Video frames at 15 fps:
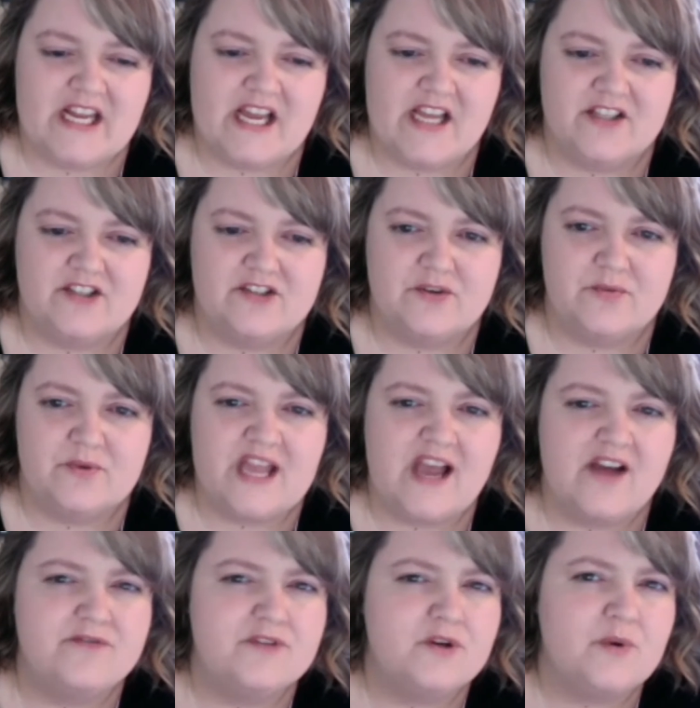And so we
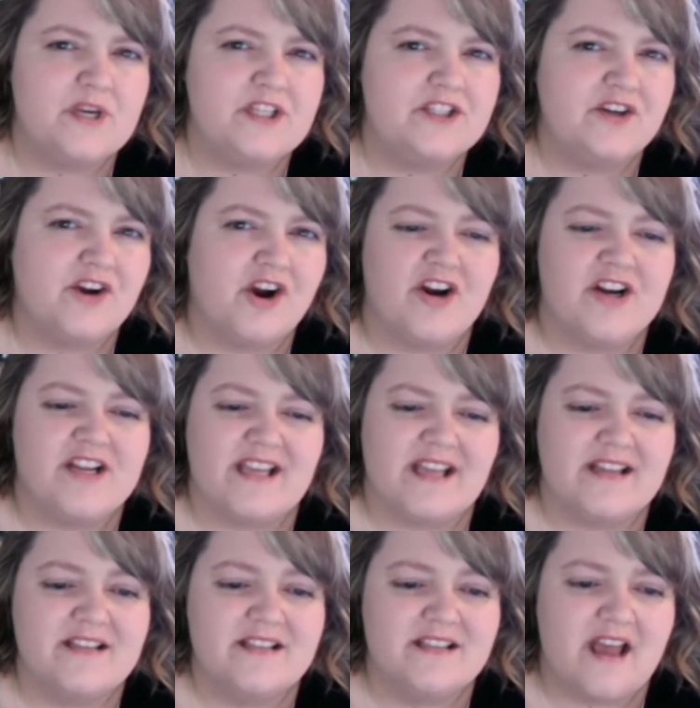have no way to guard
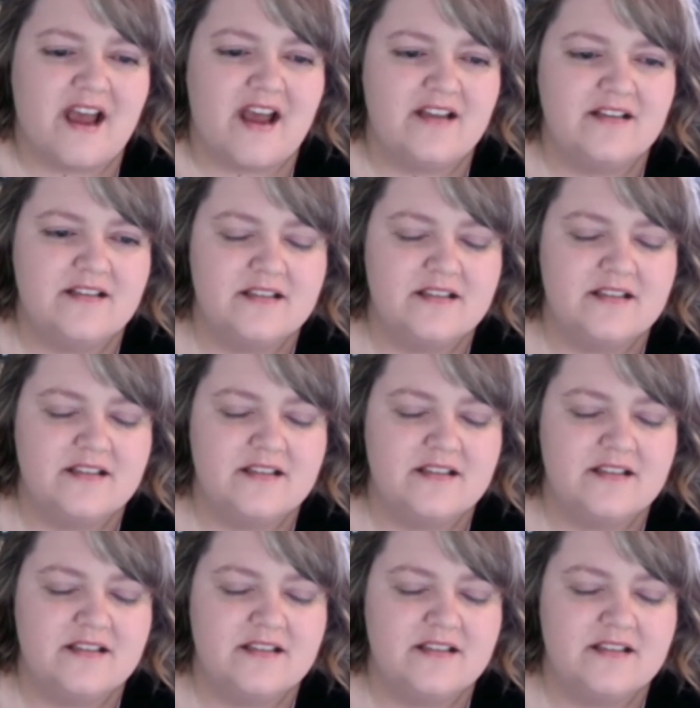against that.